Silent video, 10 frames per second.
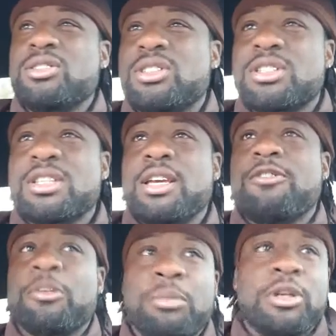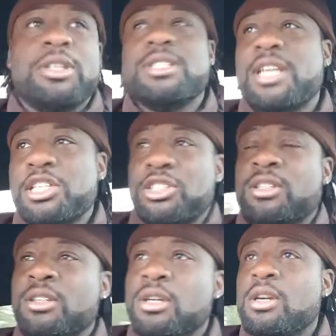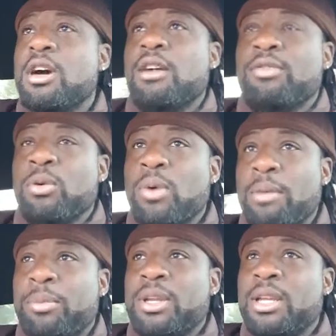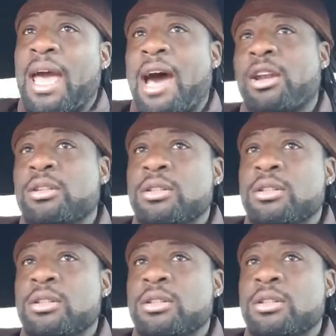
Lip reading: just to get familiarization of your weapon and how to,